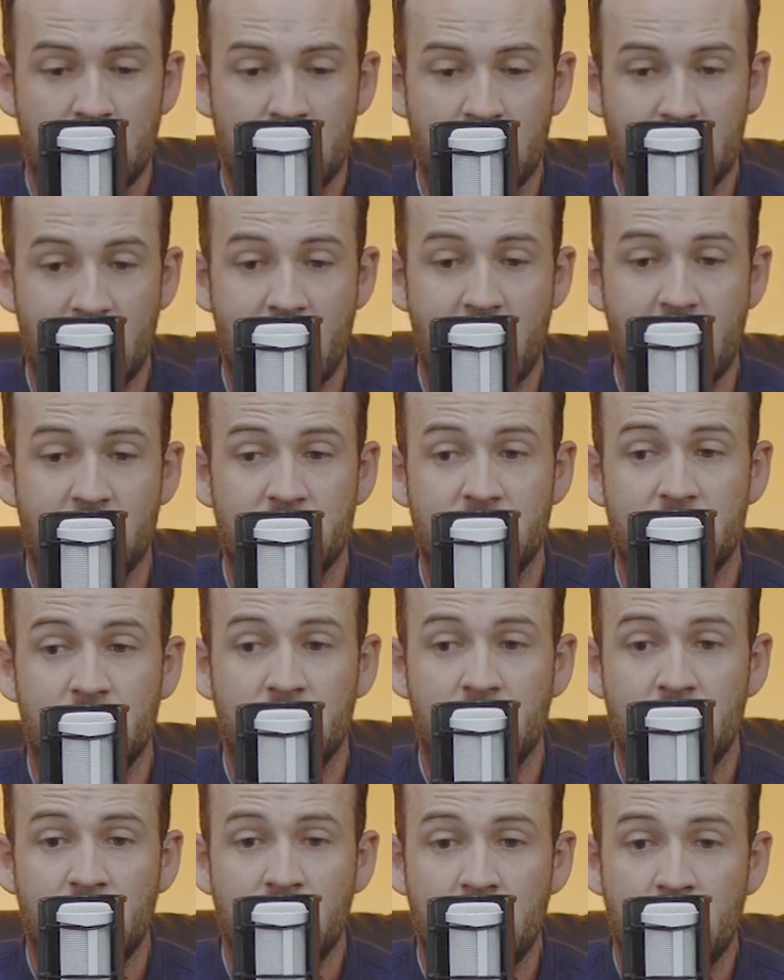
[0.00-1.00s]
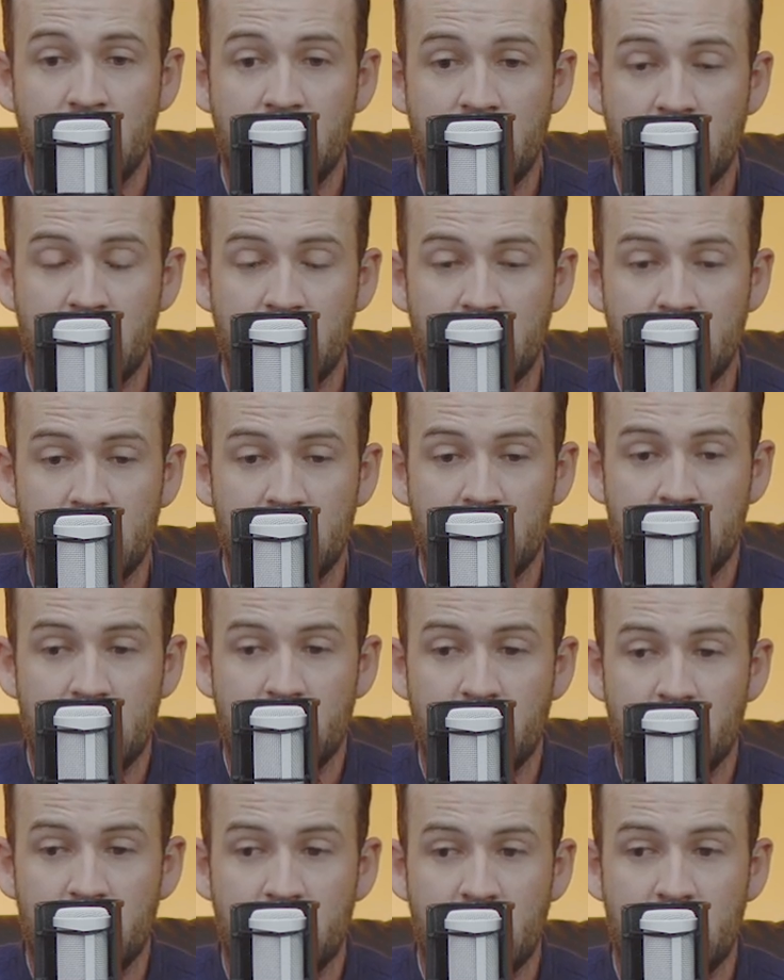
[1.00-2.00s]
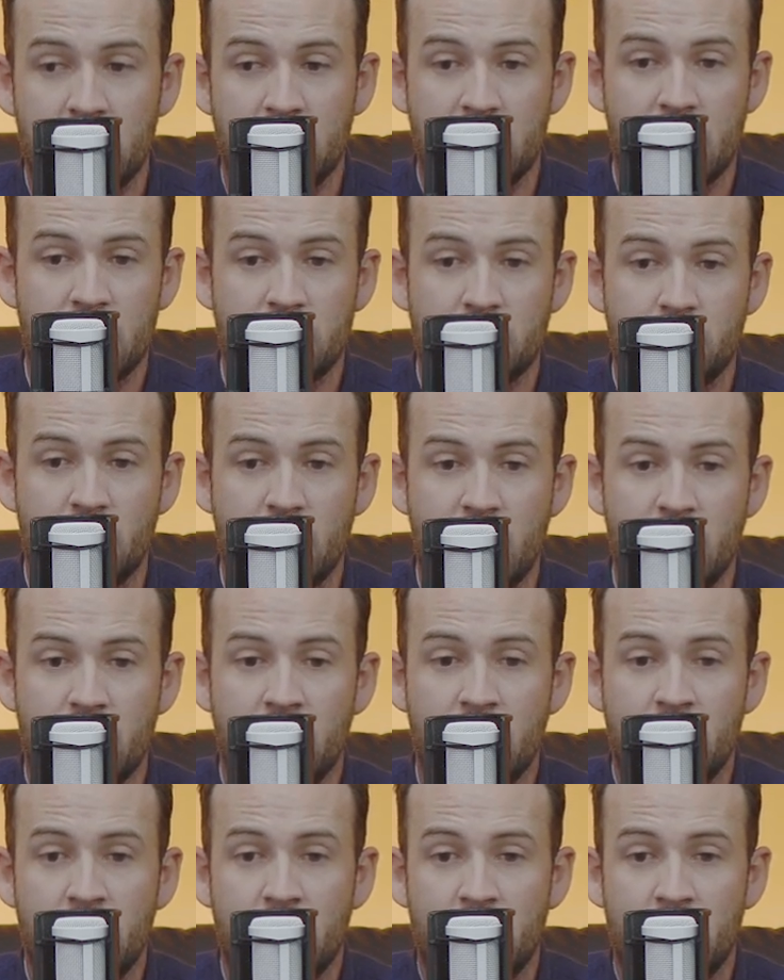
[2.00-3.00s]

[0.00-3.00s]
less, that's why